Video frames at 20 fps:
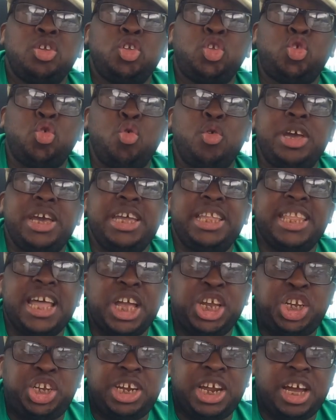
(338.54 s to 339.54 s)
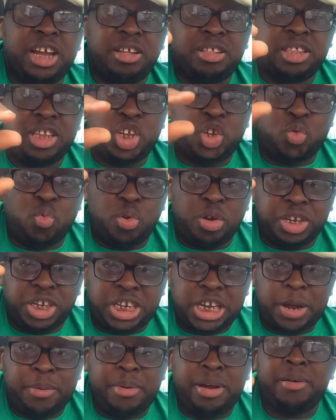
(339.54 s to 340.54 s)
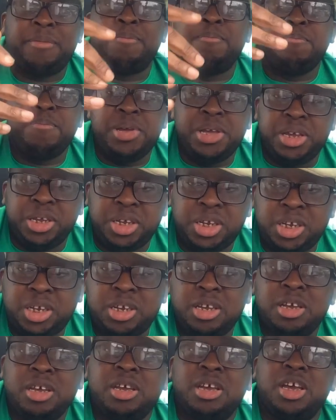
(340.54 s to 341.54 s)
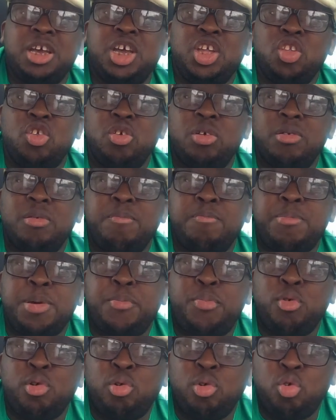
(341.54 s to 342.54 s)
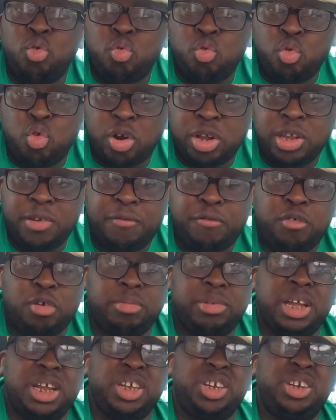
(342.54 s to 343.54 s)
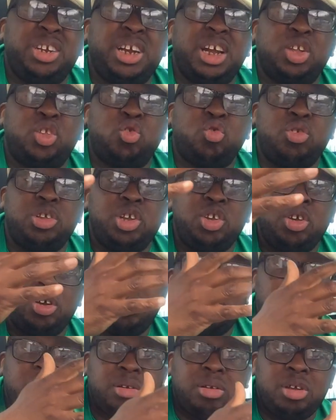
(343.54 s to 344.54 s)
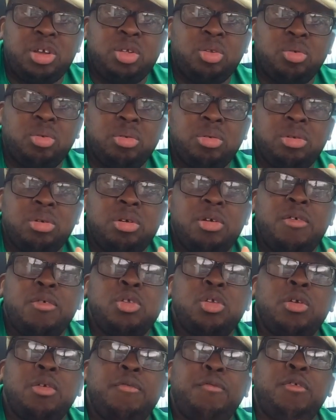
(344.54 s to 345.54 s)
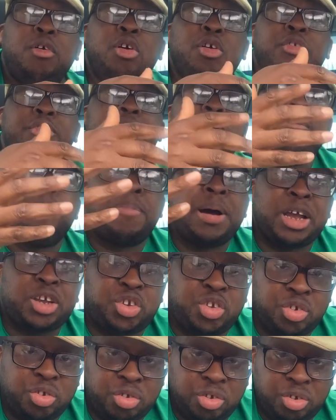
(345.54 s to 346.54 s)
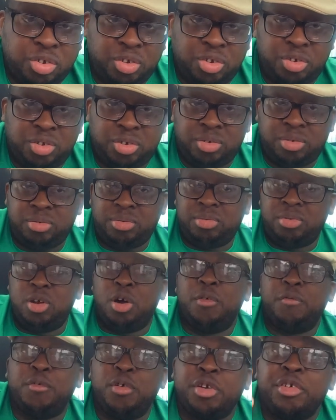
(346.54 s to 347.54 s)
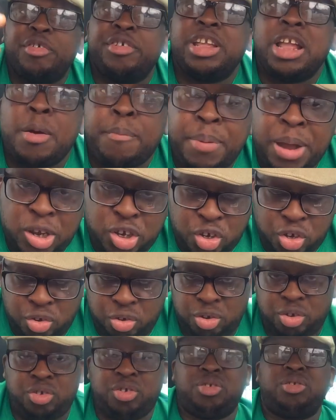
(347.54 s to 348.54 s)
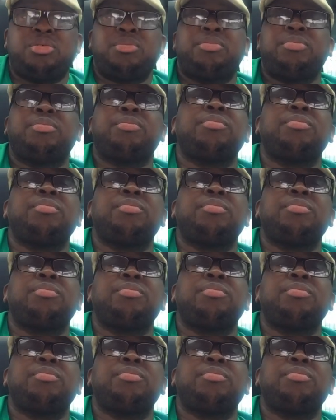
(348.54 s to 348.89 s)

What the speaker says: So in Nigeria, this word Japa means, you know, people running from Nigeria to the, you know, for green pastures or for greener pastures.